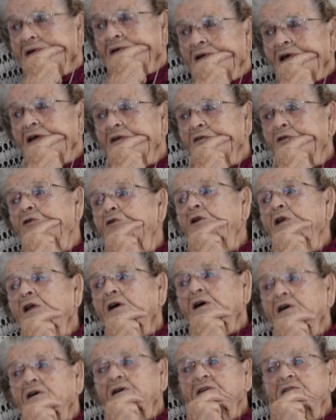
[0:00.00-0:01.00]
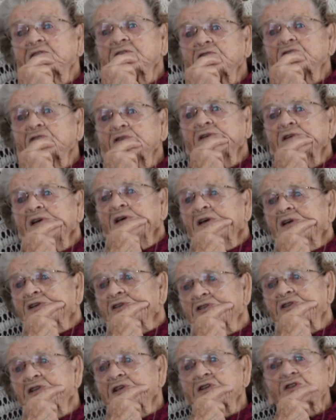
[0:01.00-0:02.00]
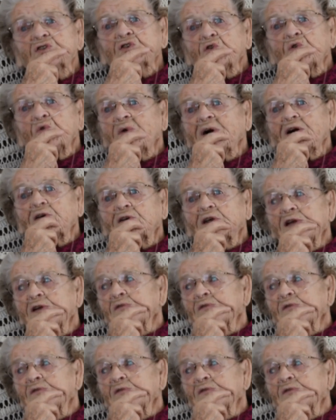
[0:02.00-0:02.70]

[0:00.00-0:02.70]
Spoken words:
had good luck. I says, she doesn't go out.